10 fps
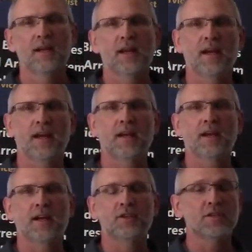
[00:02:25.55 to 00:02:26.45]
And
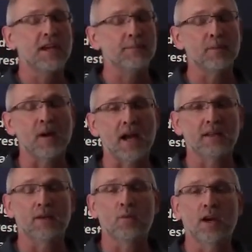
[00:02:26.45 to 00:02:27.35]
just keep in
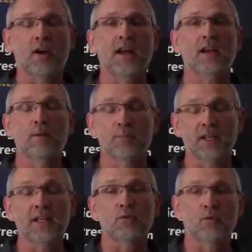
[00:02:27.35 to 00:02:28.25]
mind that we are a
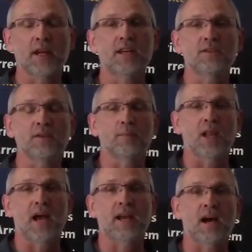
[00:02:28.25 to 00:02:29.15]
complete rigging
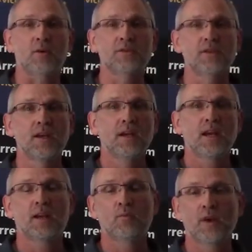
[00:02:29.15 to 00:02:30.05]
supply house,
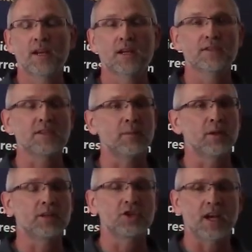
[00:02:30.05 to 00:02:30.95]
and we can
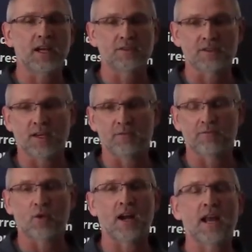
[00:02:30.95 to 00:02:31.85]
assemble a chain sling
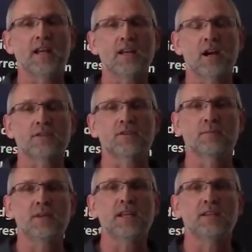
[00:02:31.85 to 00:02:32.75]
for any
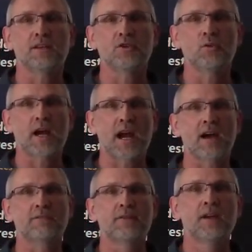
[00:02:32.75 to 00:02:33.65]
custom need that you
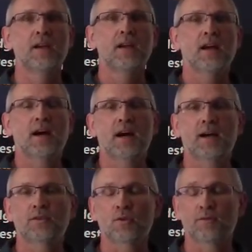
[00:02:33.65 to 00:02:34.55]
have.
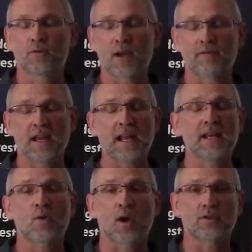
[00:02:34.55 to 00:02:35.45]
So if you have any
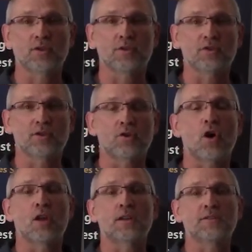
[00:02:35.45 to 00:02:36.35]
questions, just
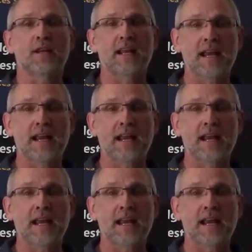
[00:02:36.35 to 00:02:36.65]
call us at